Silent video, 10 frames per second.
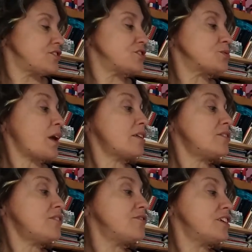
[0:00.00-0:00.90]
She
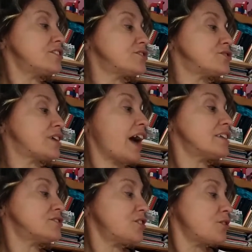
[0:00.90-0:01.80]
swallowed the fish to
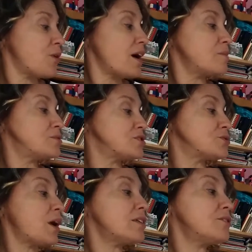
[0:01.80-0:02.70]
catch the crab. She
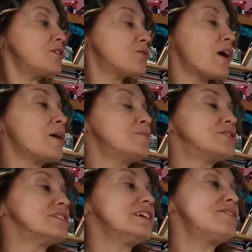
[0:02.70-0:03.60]
swallowed the crab
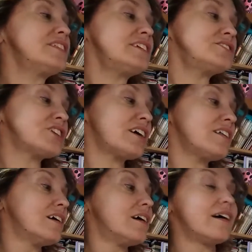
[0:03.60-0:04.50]
to live in the shell.